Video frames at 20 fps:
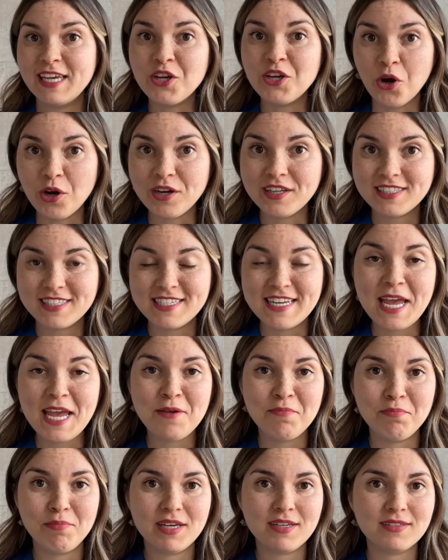It got its
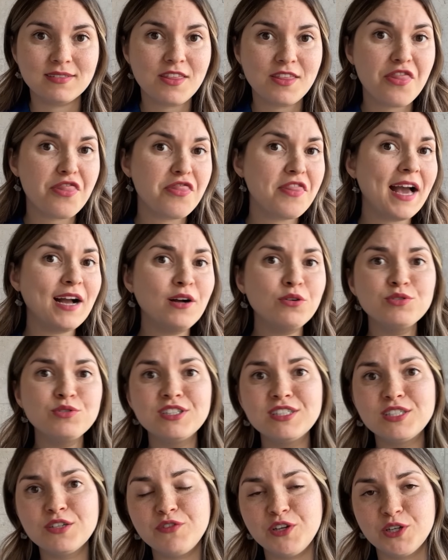name because
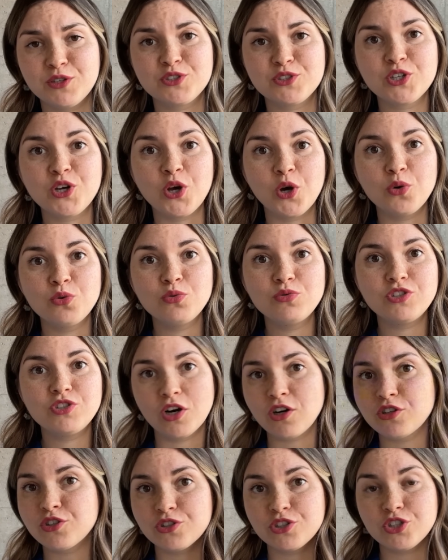thousands of years ago,
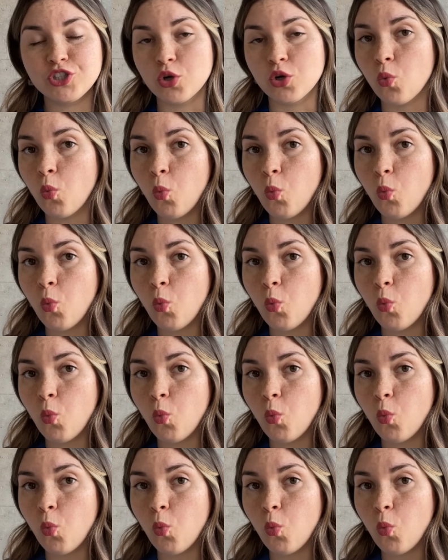doctors took